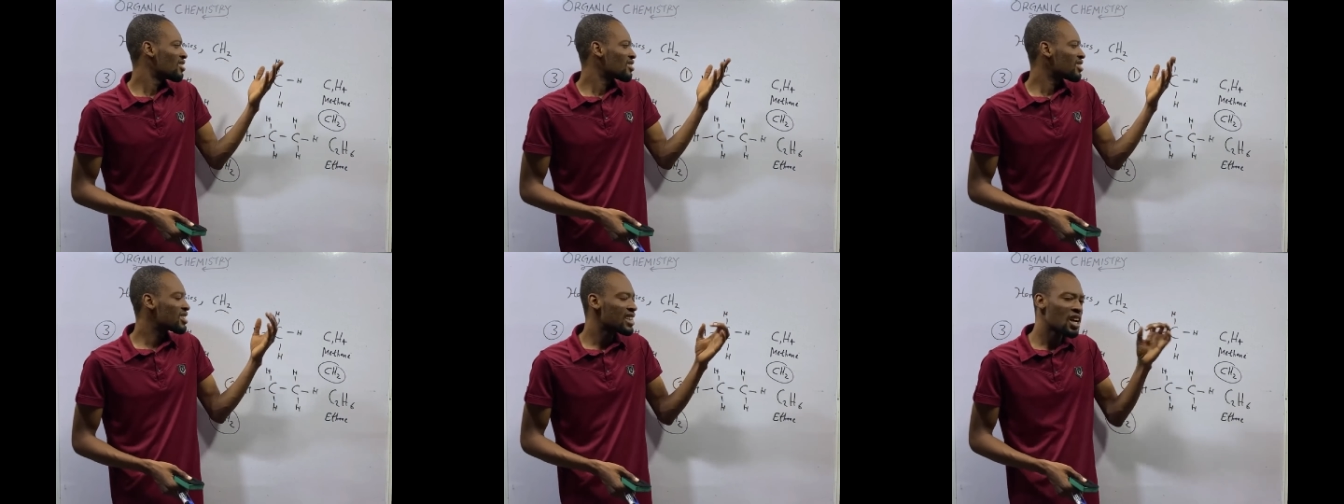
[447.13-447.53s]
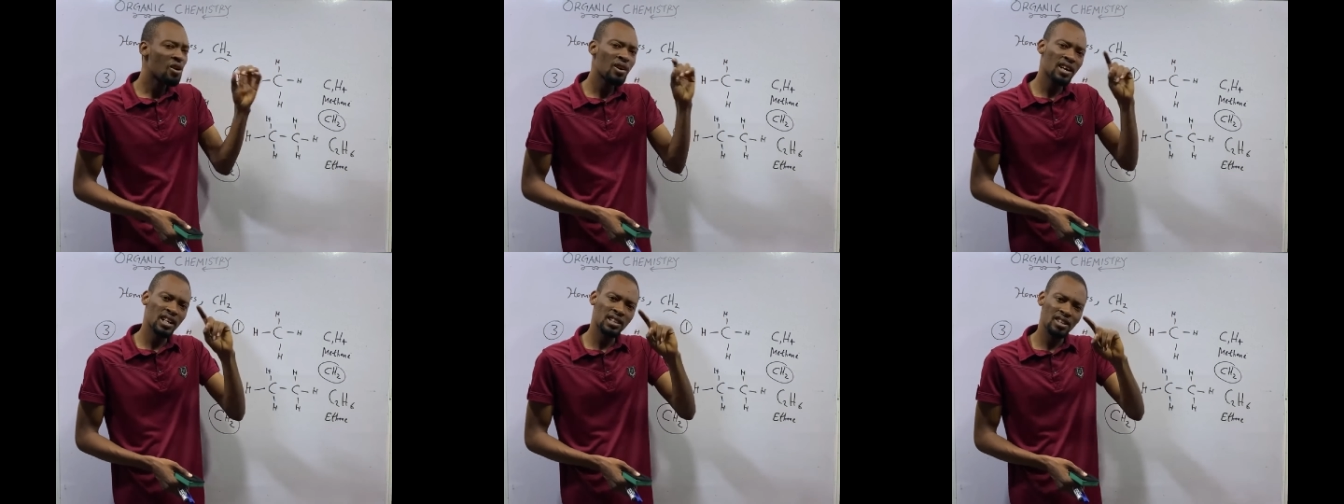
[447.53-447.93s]
The
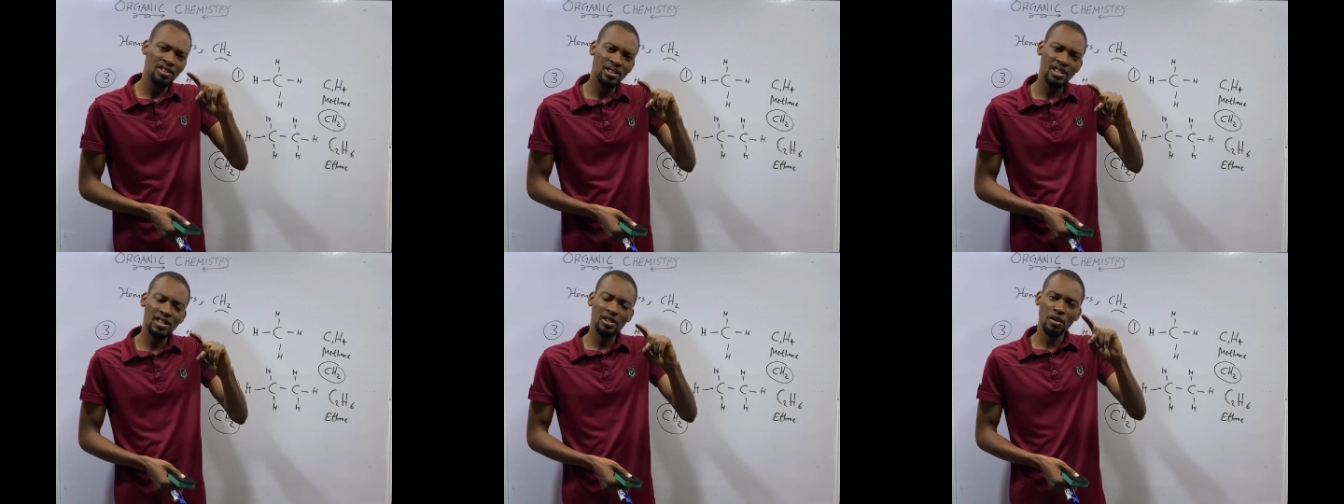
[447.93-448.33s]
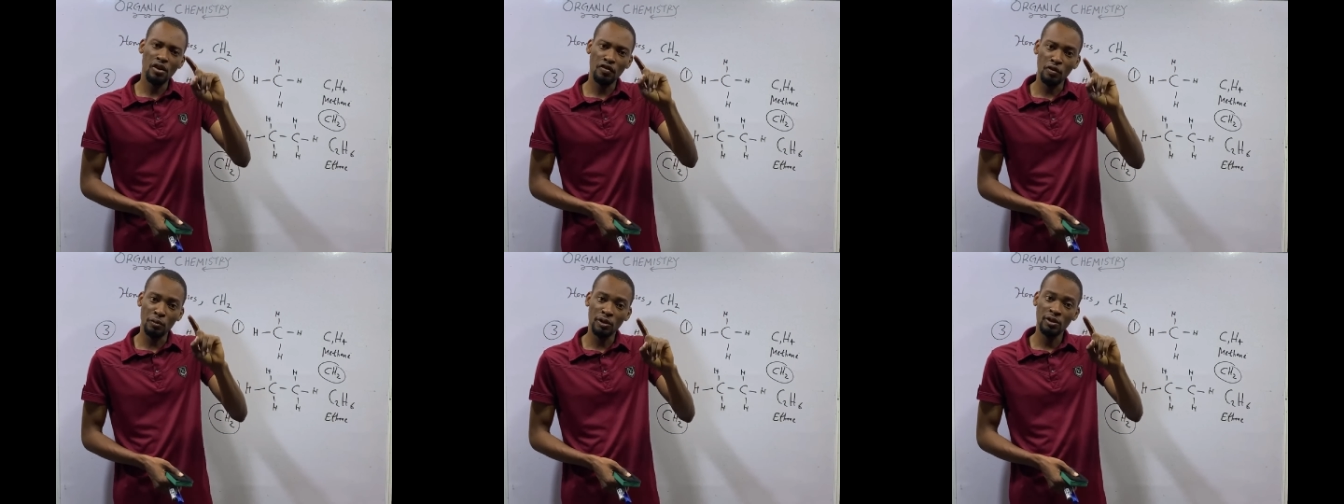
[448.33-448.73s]
second characteristic
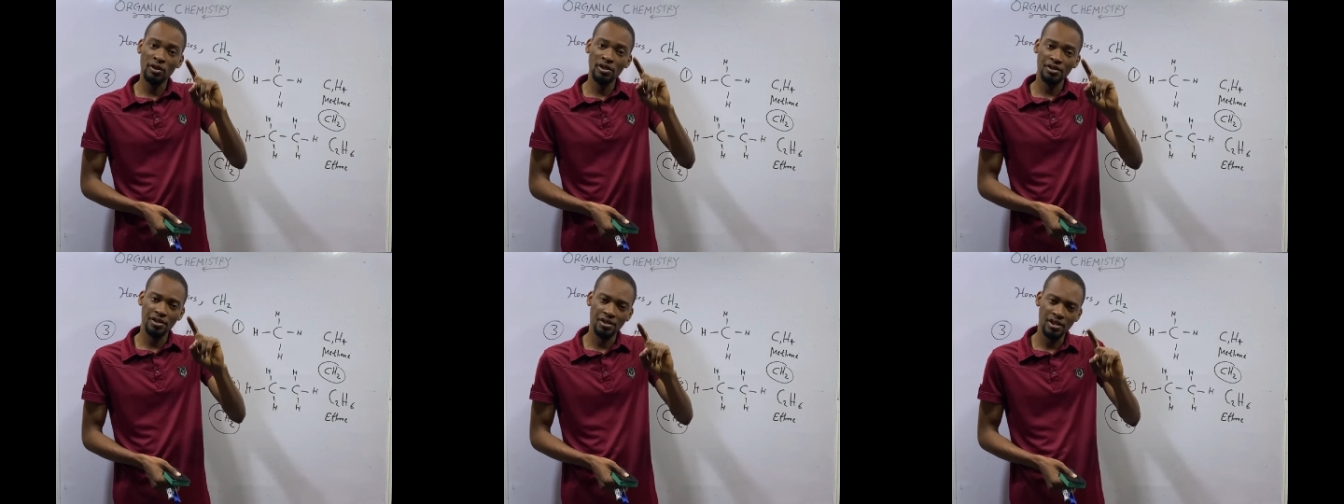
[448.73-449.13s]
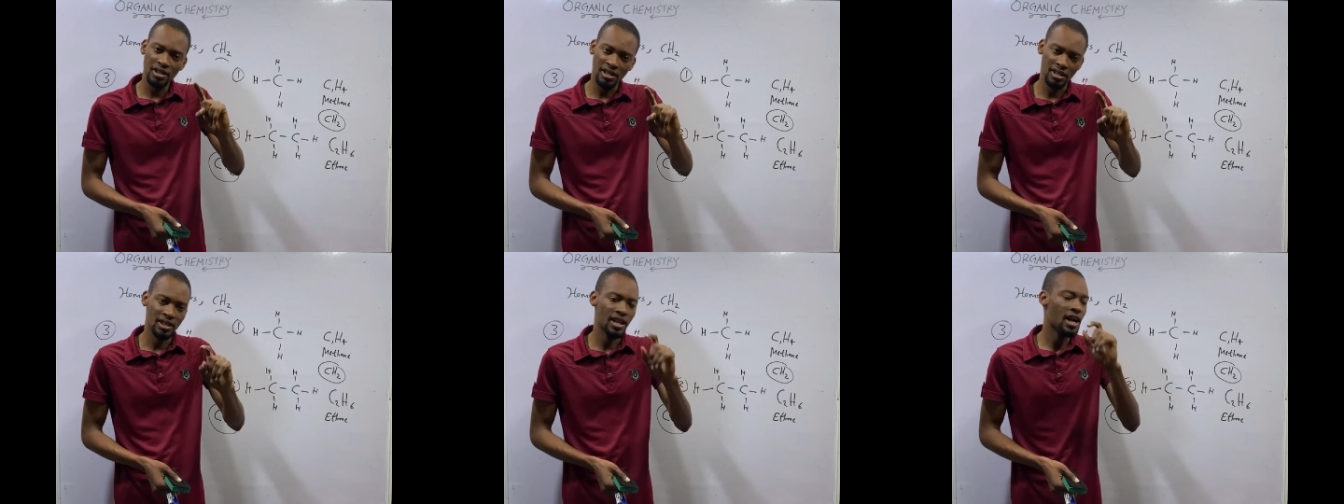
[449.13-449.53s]
of homologous series
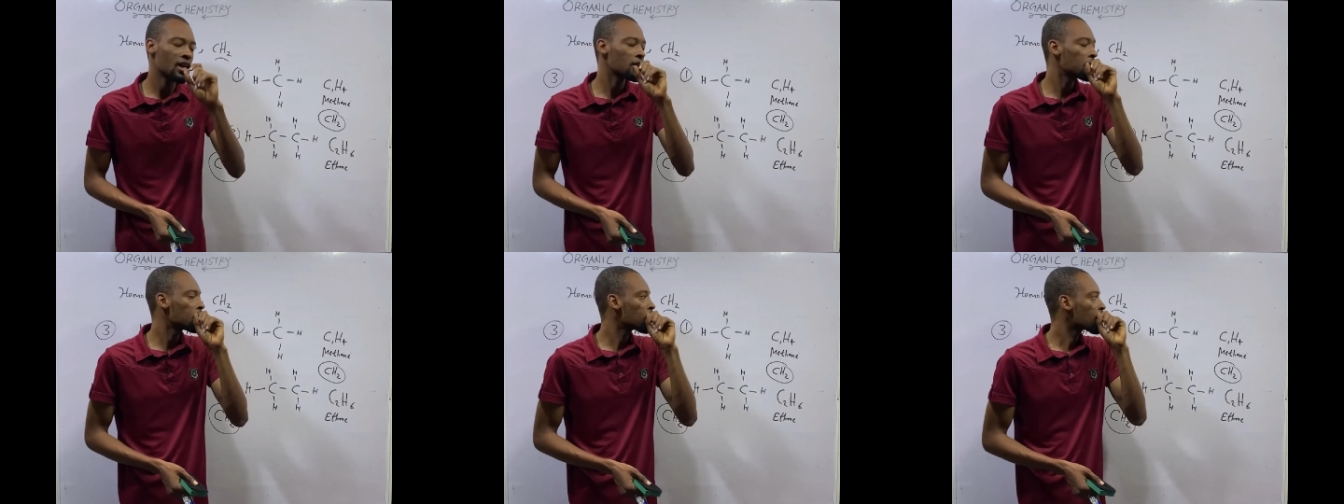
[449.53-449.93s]
is that